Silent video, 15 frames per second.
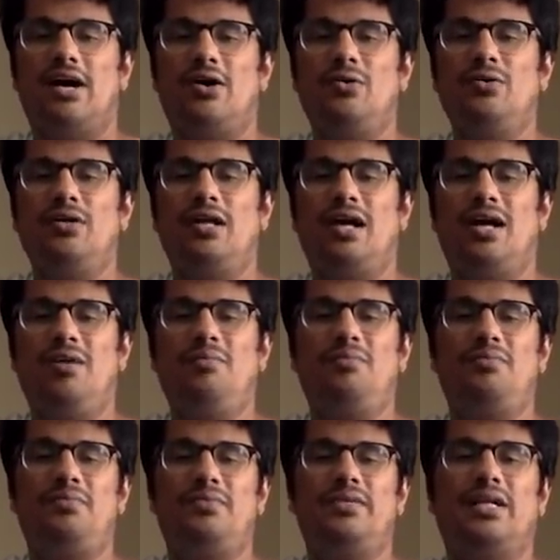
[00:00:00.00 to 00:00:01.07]
down,
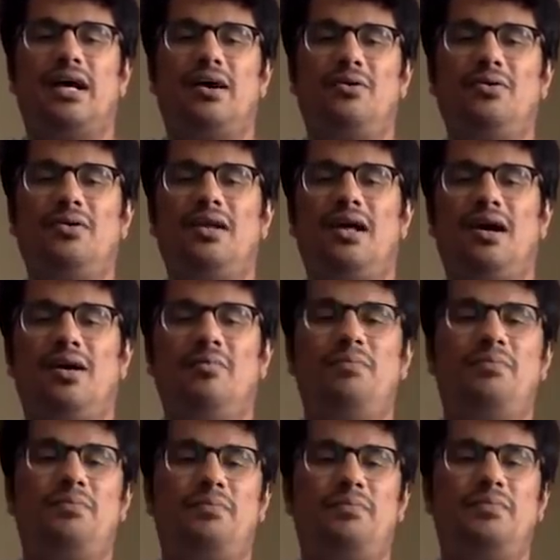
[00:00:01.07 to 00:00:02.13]
up, down,
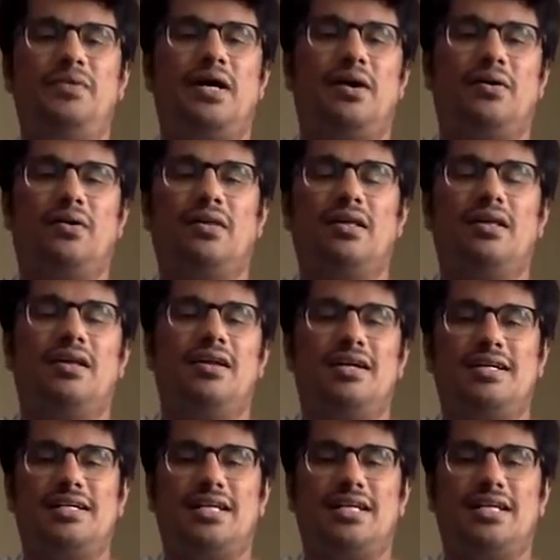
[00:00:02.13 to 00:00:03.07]
up, down,